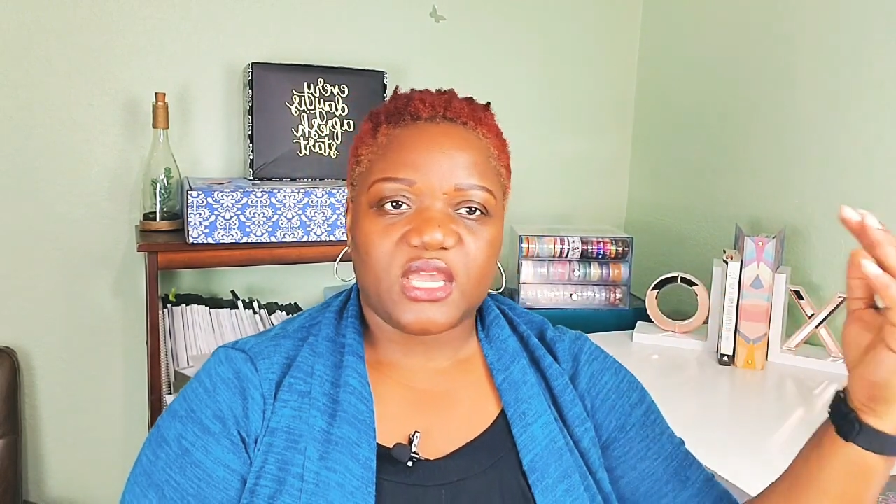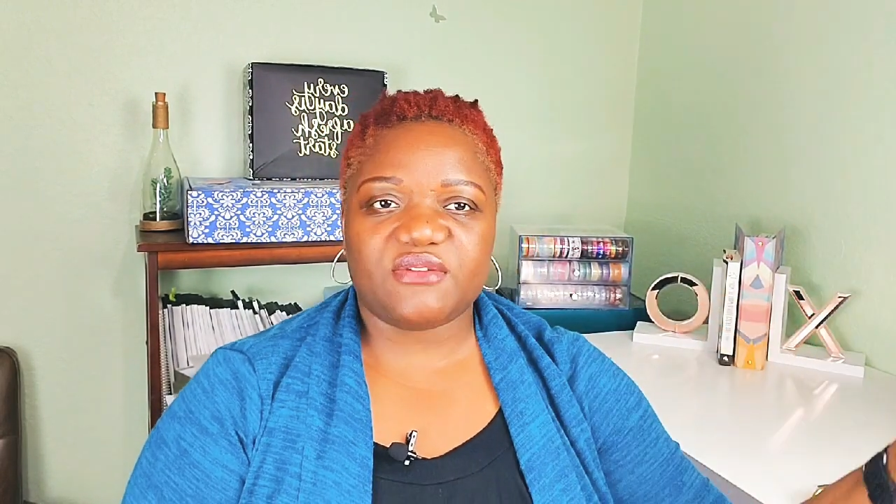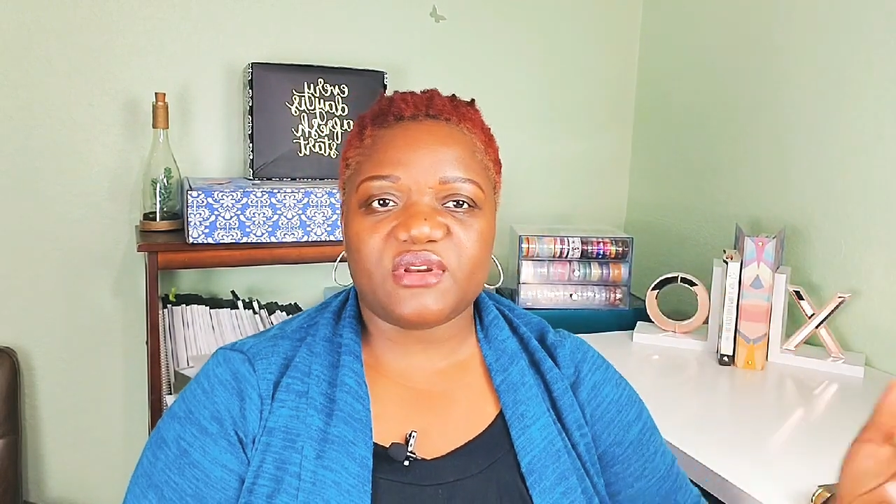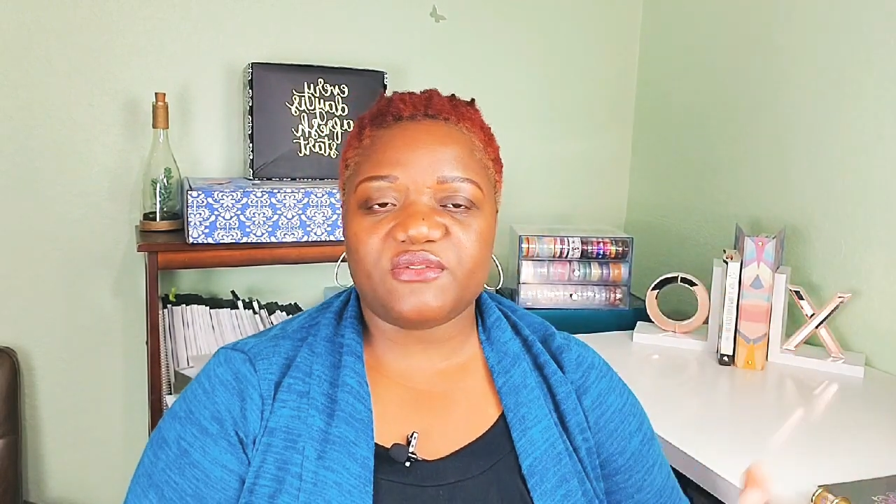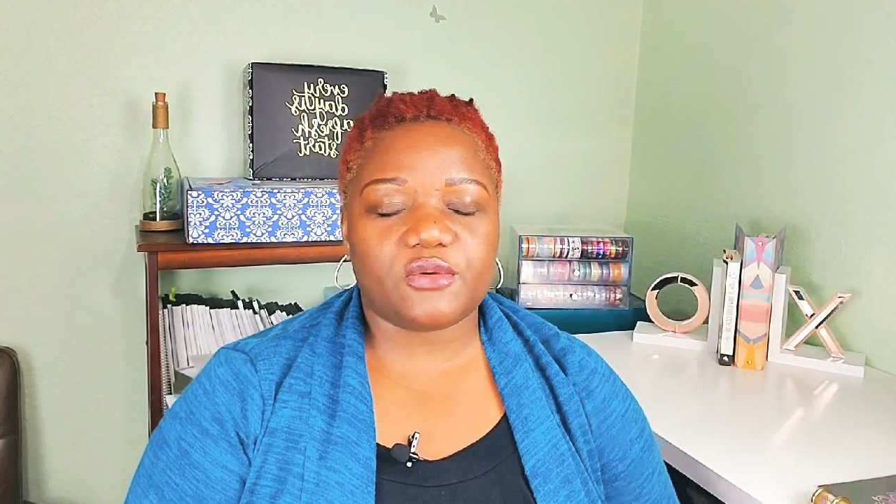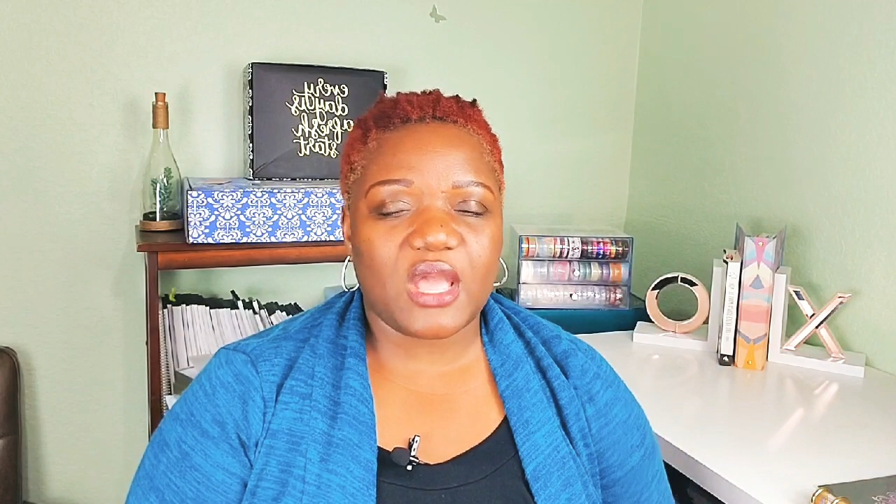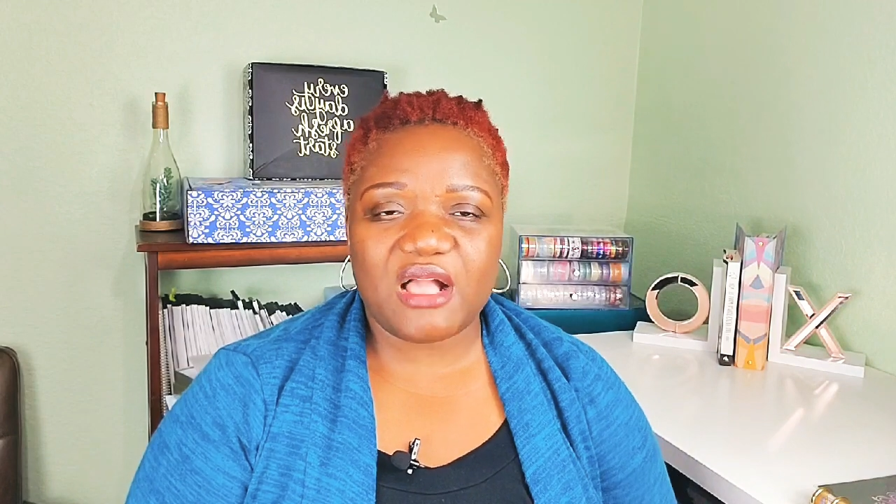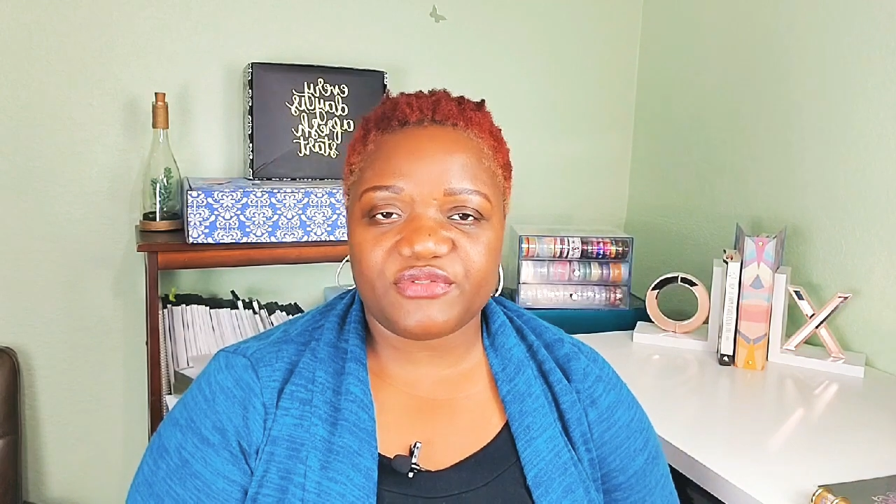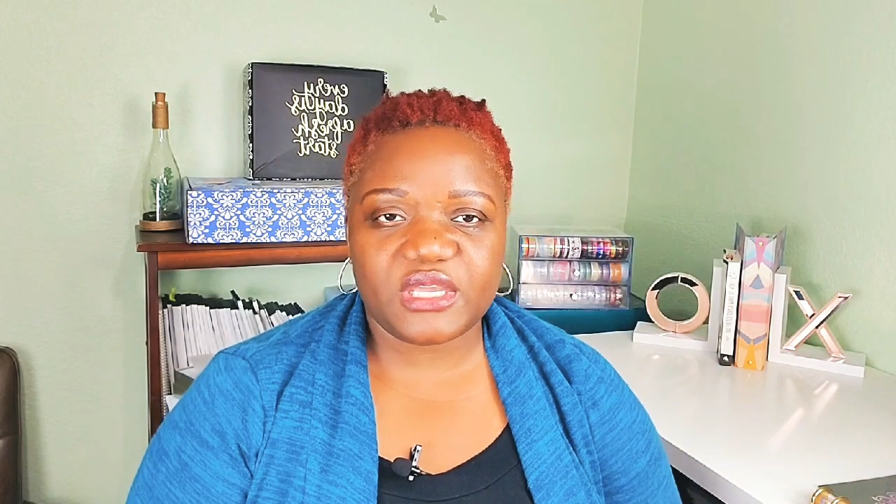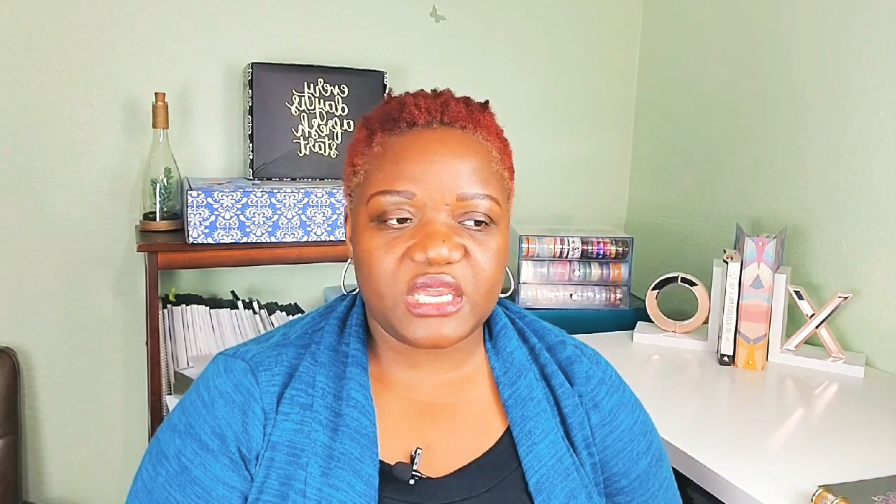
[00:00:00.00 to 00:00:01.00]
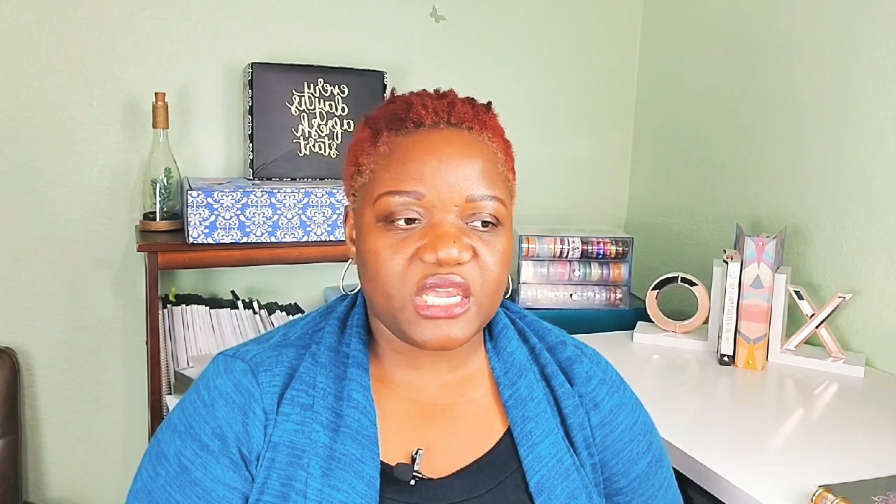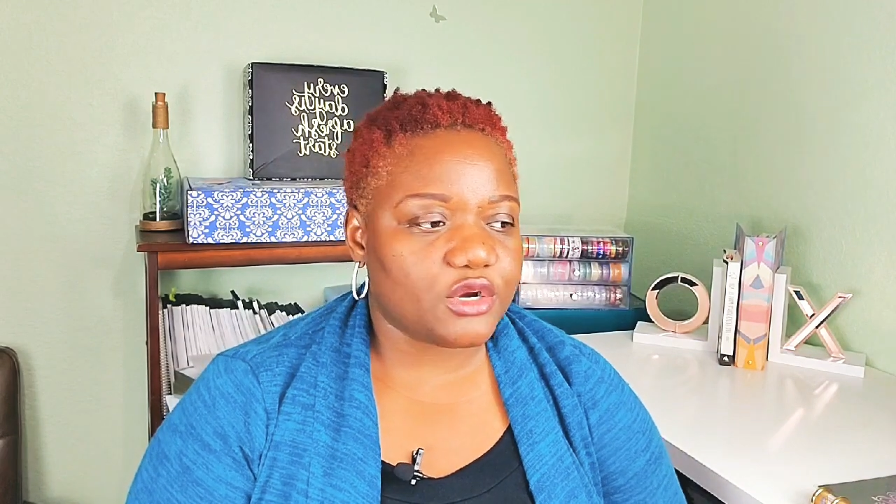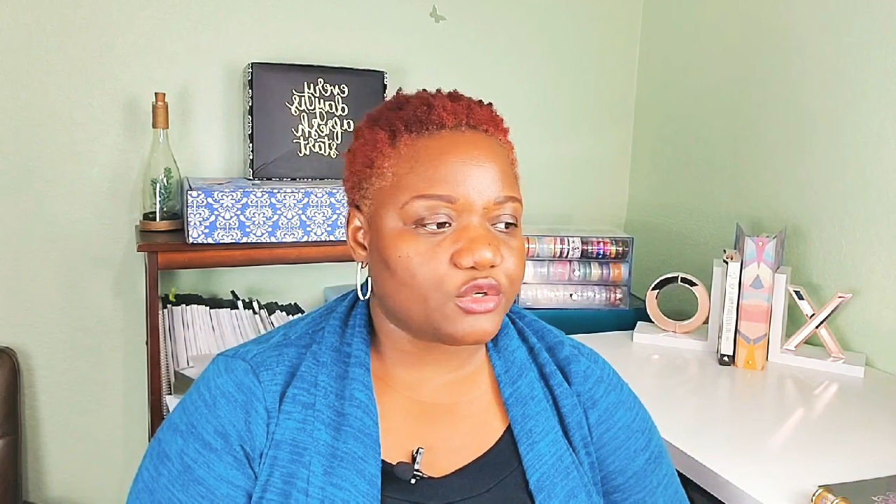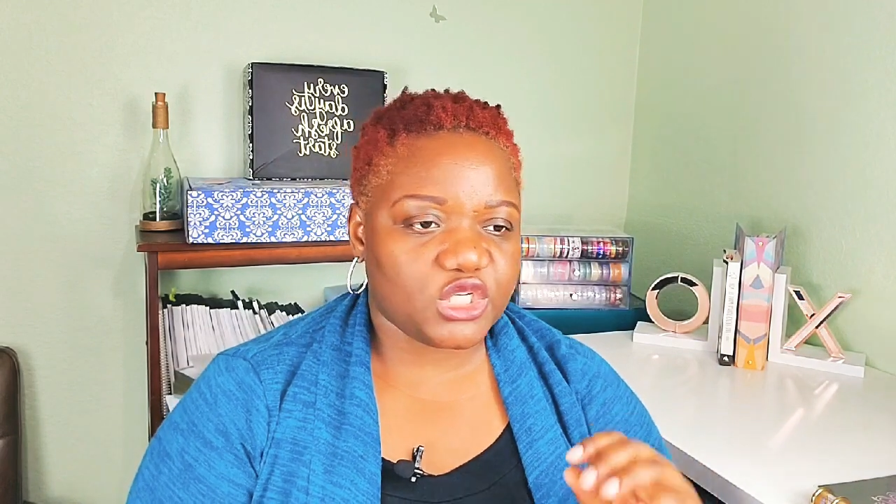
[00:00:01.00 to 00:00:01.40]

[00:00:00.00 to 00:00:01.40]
Even if you have a year,